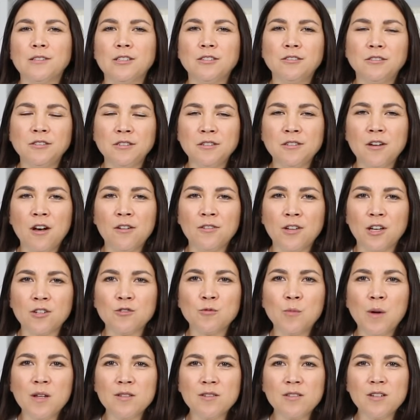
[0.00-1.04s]
I'll see y'all
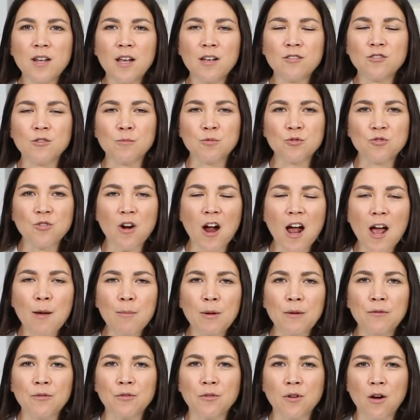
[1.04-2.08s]
next Wednesday. Subscribe
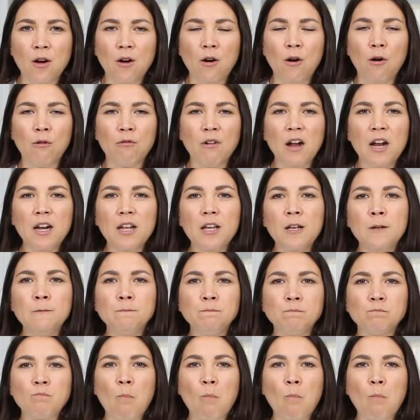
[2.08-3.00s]
if you're not already.